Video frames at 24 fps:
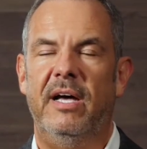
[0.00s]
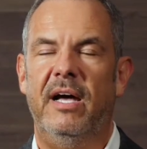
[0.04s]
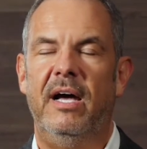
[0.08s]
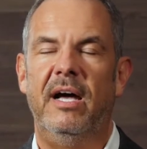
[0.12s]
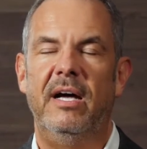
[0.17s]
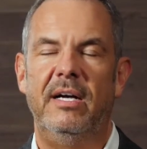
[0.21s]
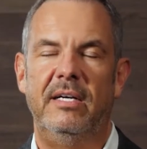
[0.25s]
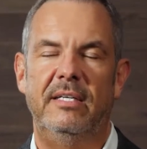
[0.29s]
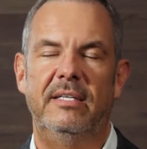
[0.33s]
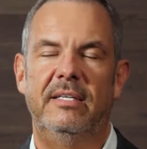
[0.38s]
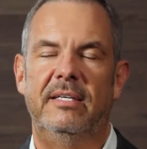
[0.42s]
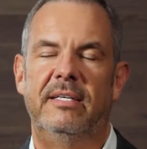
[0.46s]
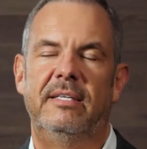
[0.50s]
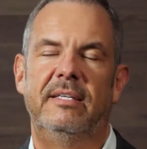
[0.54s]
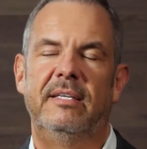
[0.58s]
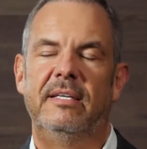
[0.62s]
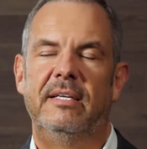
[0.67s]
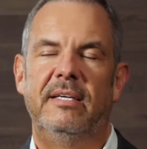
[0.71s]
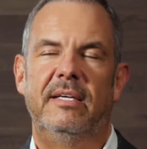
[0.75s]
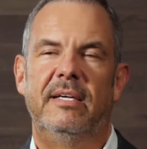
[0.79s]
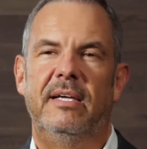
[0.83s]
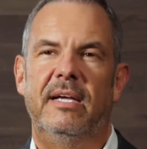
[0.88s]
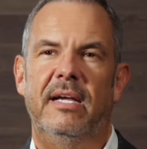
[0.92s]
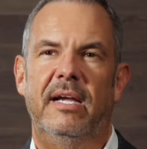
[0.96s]
hug
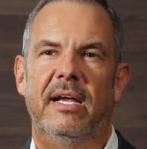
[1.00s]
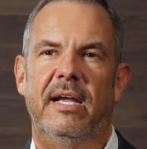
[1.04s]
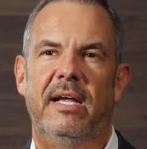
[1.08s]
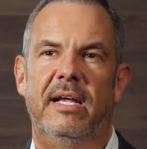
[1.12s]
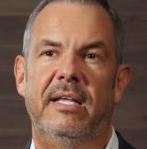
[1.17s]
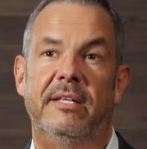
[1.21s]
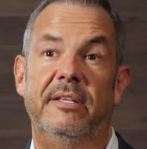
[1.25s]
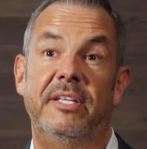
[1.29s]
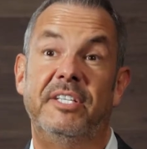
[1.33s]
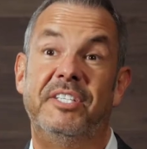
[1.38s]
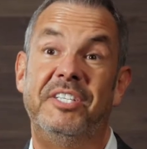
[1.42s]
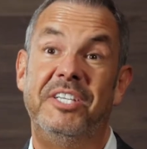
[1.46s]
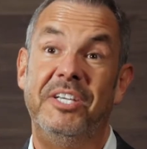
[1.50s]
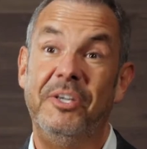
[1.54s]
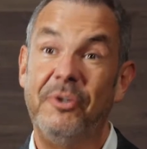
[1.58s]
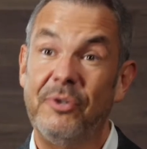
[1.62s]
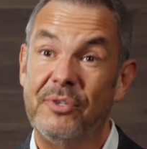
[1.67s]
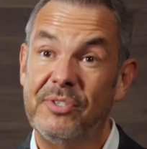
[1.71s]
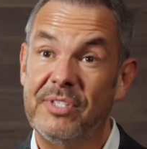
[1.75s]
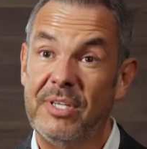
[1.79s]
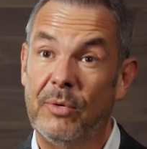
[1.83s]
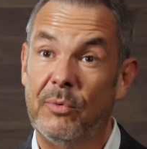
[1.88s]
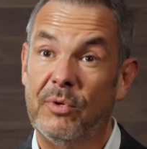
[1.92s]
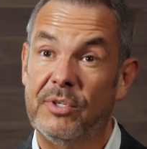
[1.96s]
and the
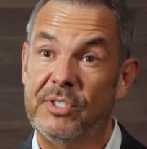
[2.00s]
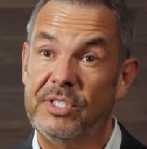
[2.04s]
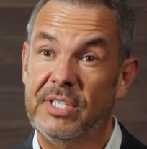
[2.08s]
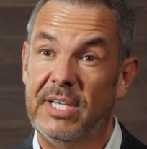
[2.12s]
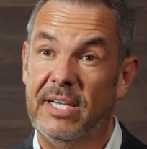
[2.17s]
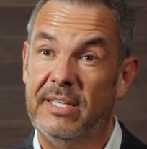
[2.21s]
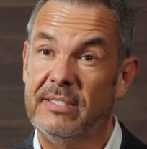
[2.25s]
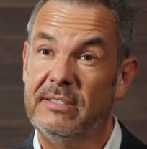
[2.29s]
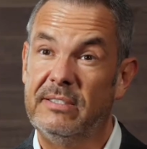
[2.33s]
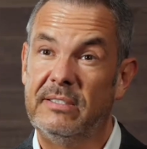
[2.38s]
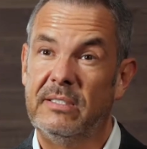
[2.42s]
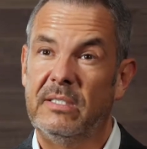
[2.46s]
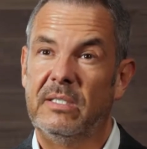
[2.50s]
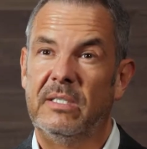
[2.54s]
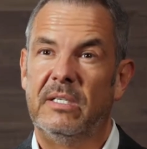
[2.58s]
tears that were shed.